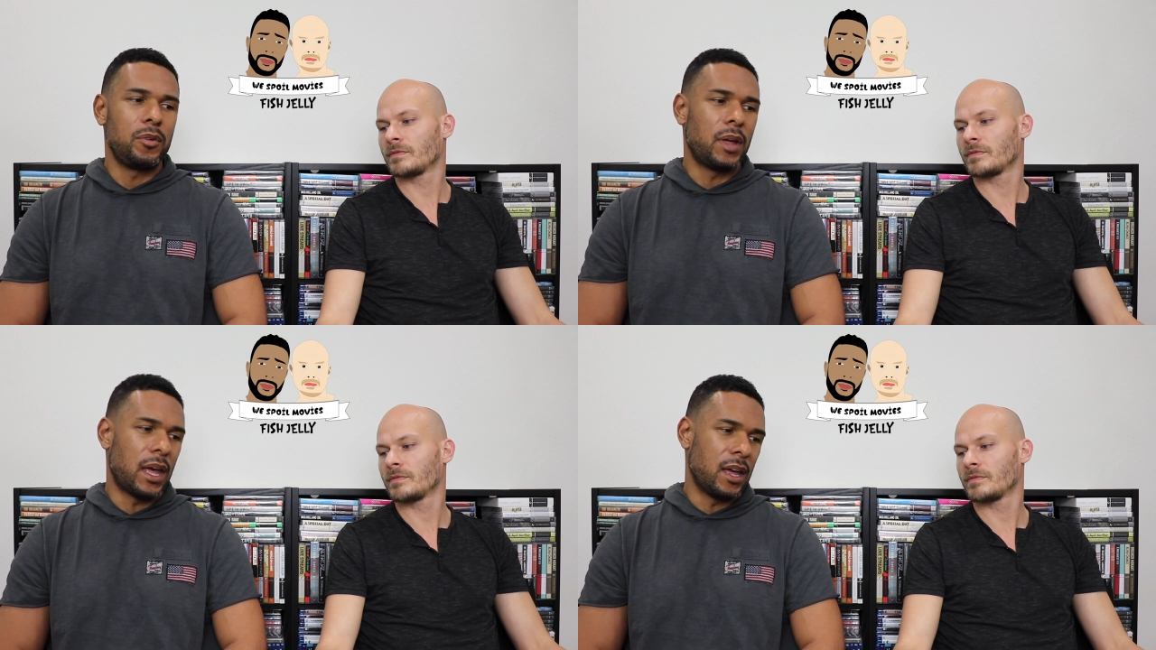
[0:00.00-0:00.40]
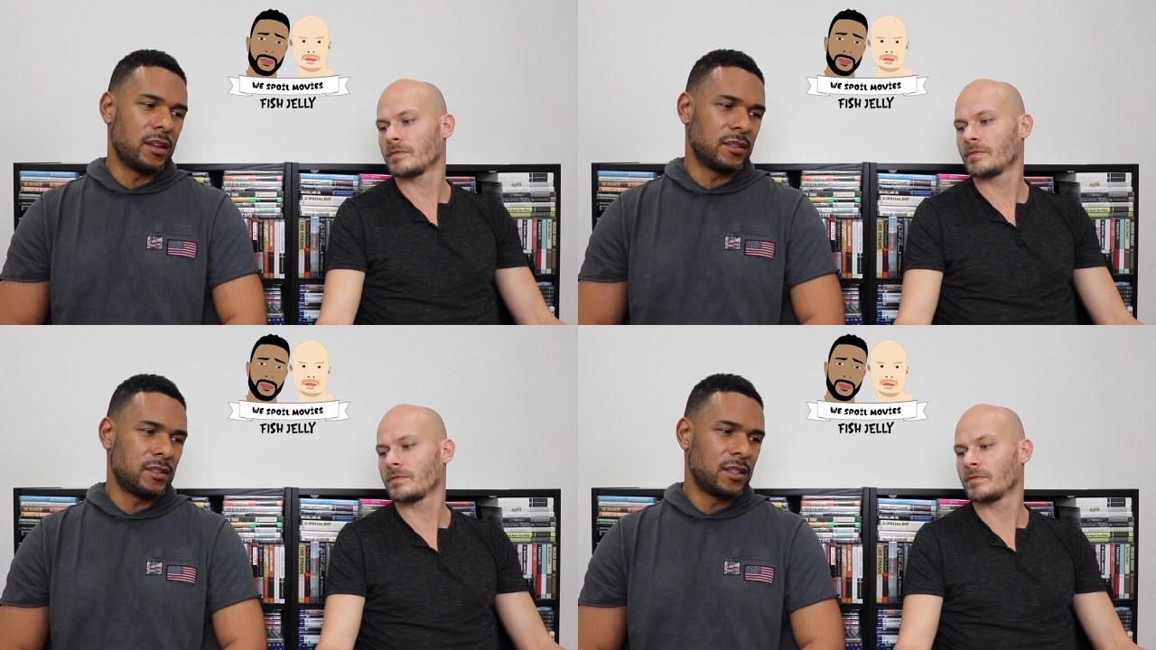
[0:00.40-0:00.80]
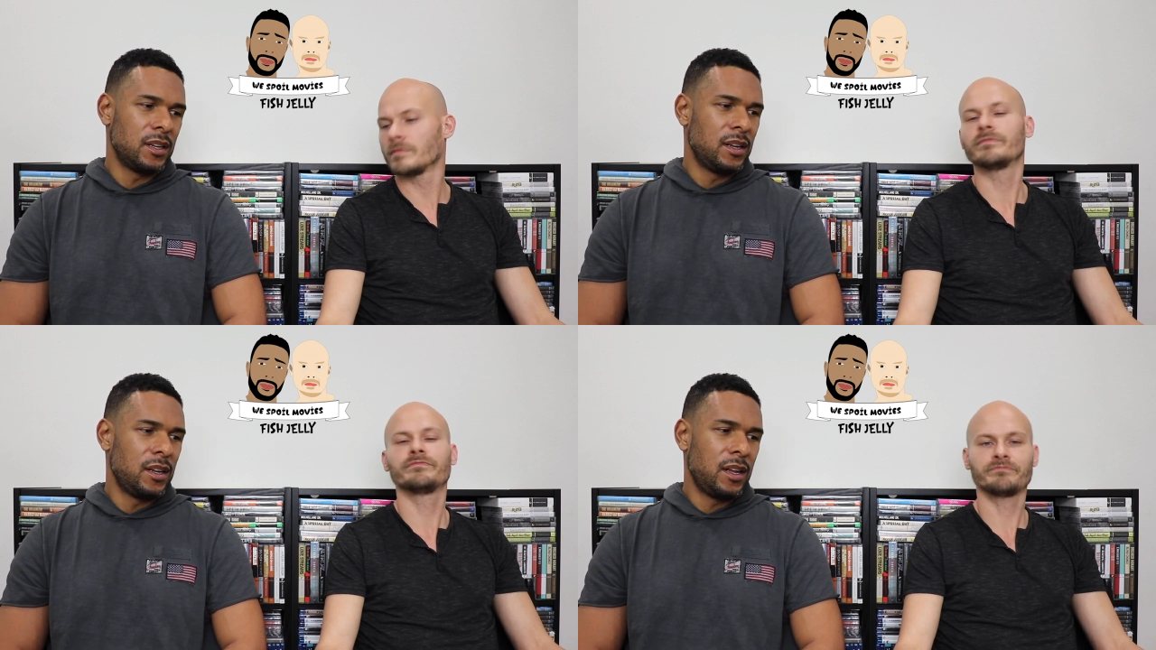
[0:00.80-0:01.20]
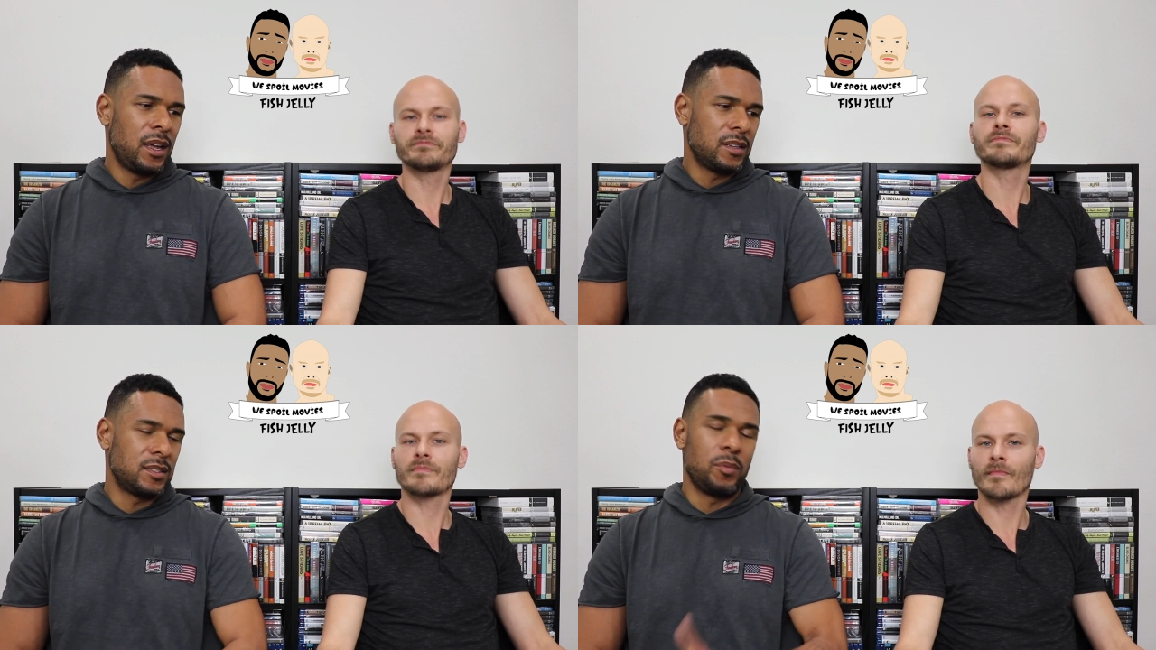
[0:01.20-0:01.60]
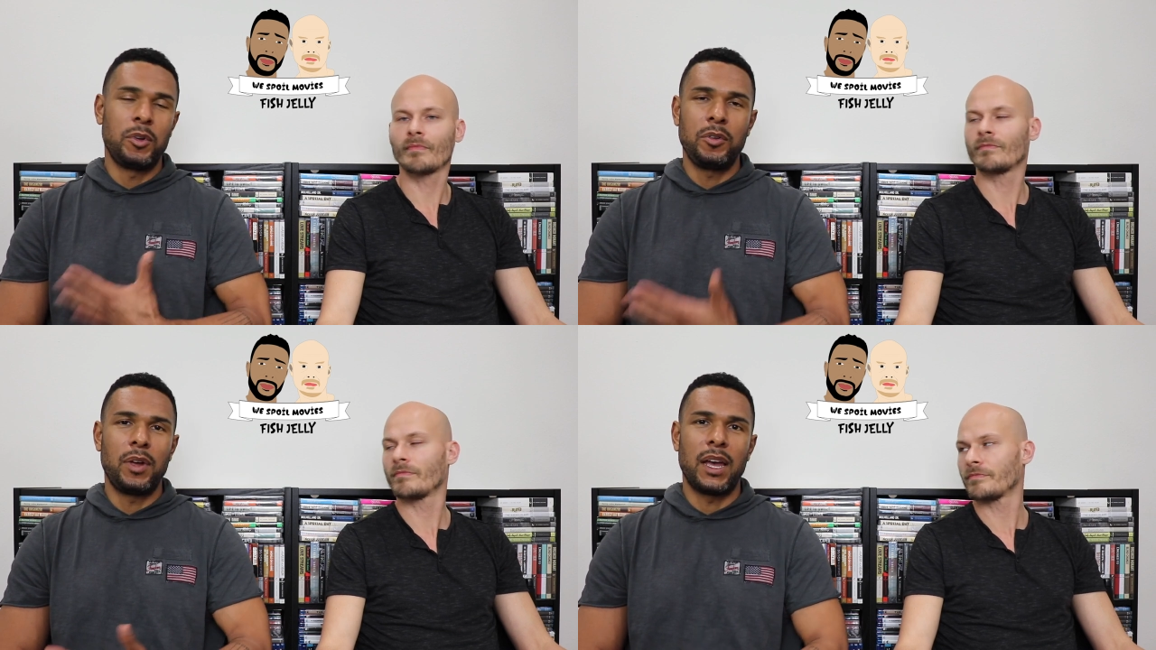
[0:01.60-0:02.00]
Speaker 1: who has. Mm-hmm. As someone
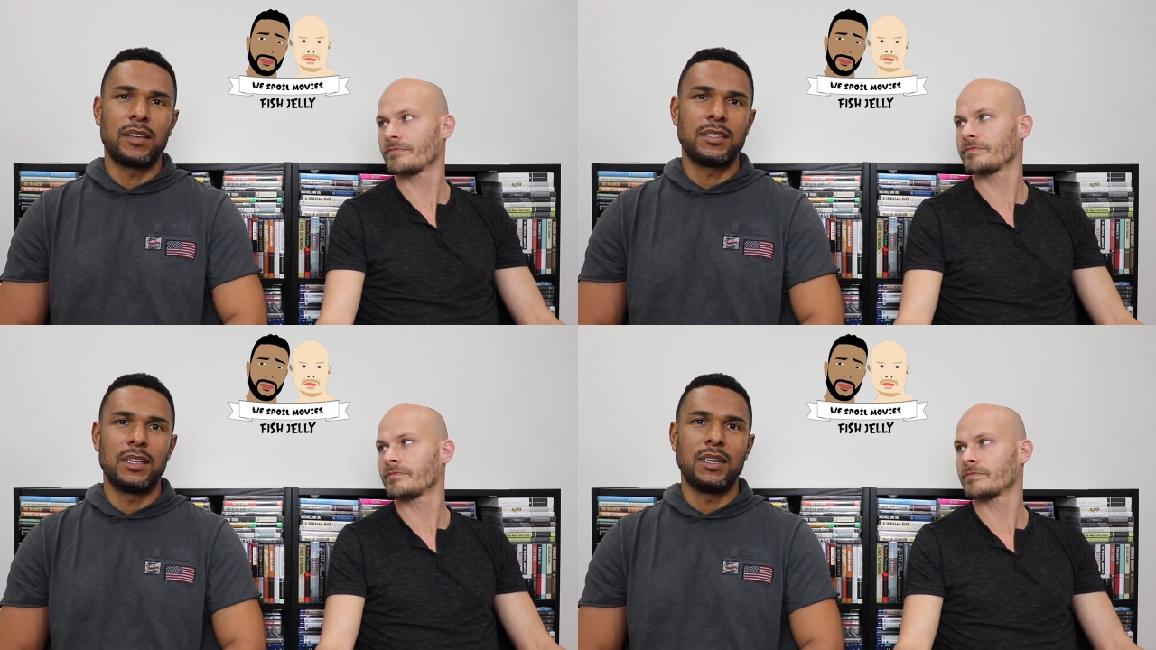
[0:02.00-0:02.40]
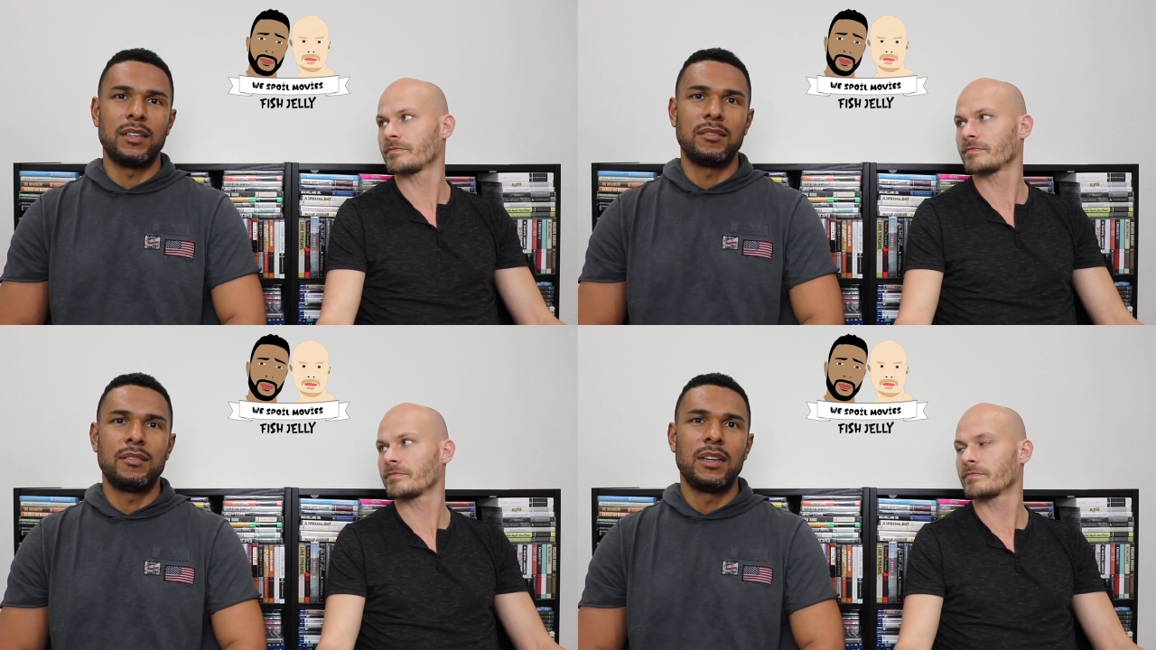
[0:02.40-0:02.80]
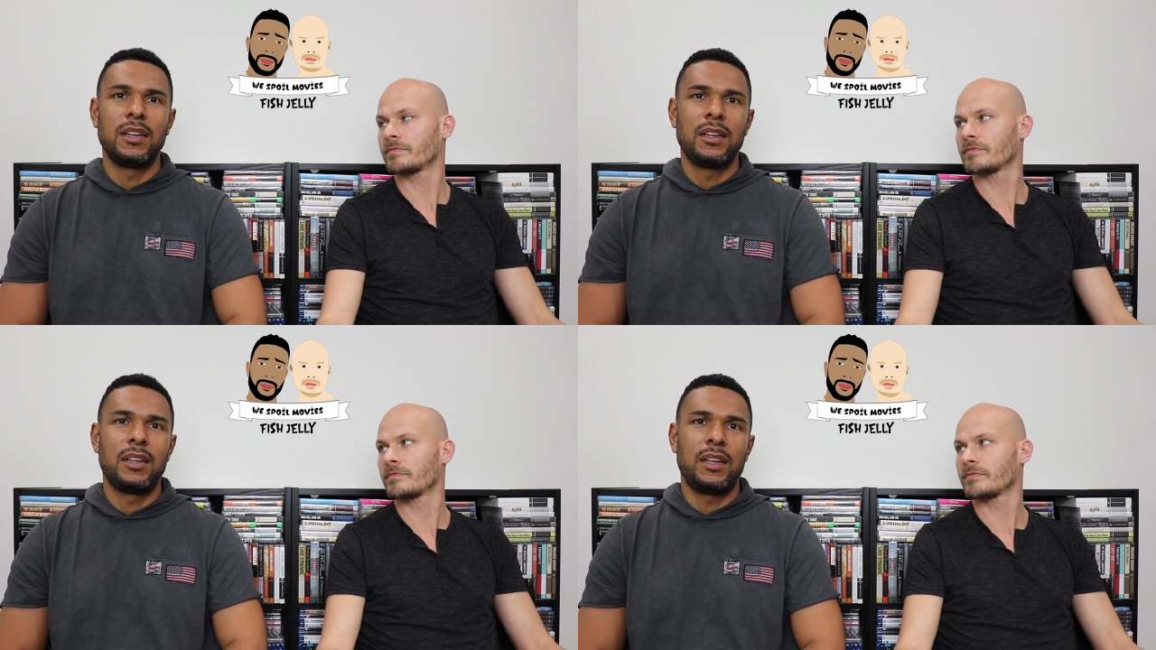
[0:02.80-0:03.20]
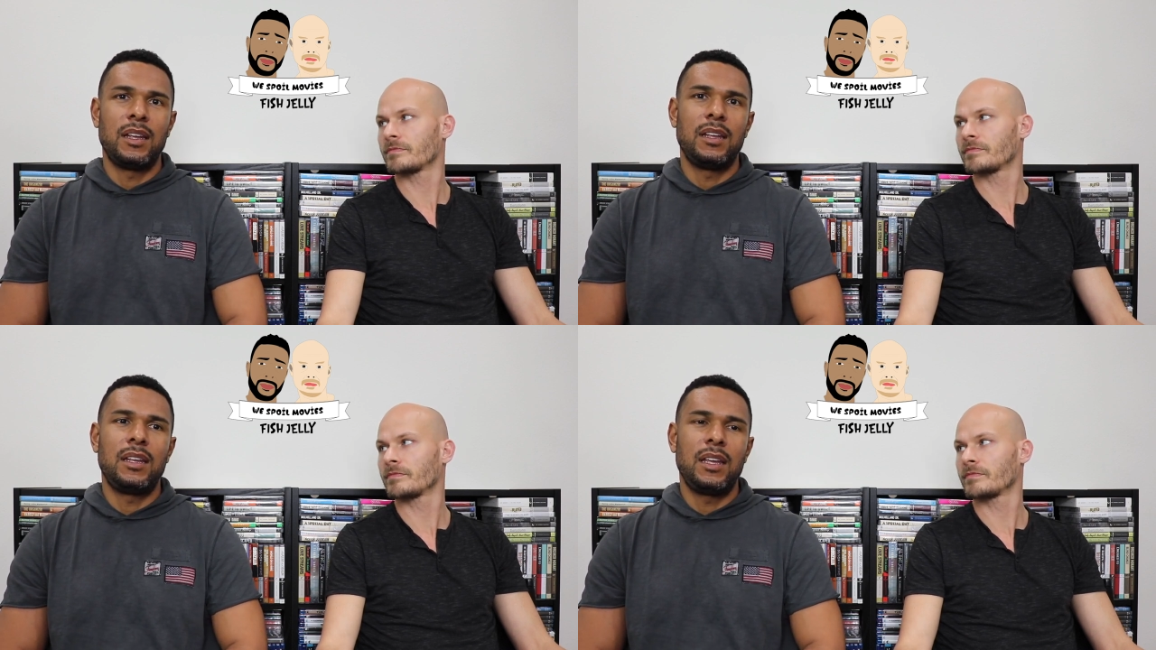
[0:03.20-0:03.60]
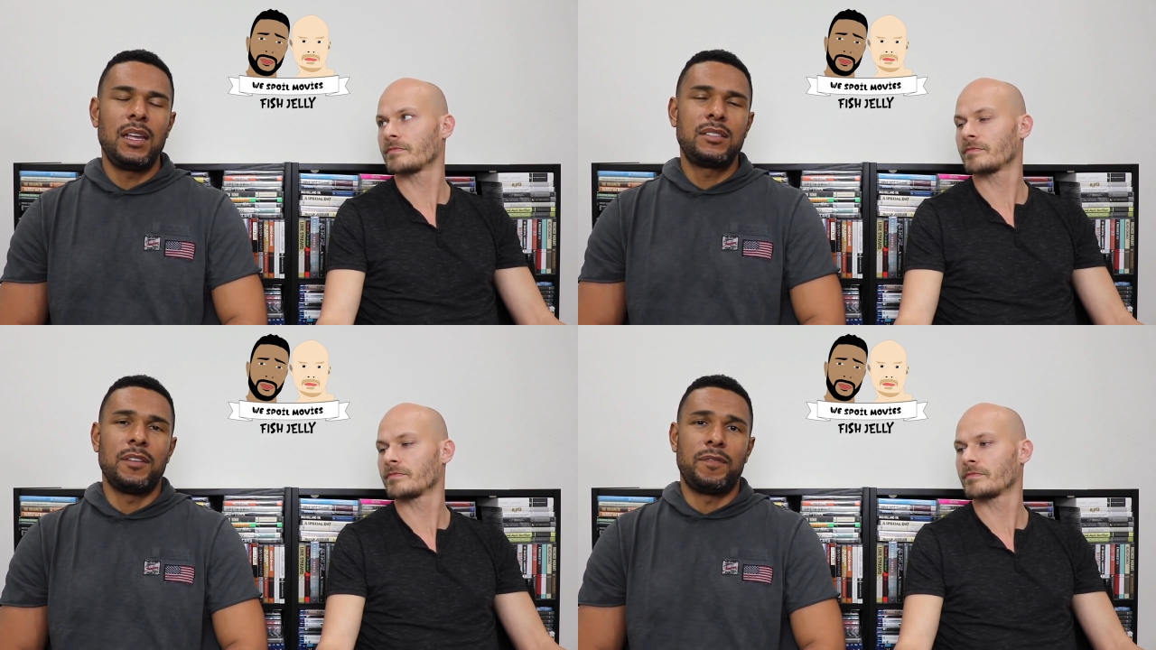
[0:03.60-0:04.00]
who hasn't, it it's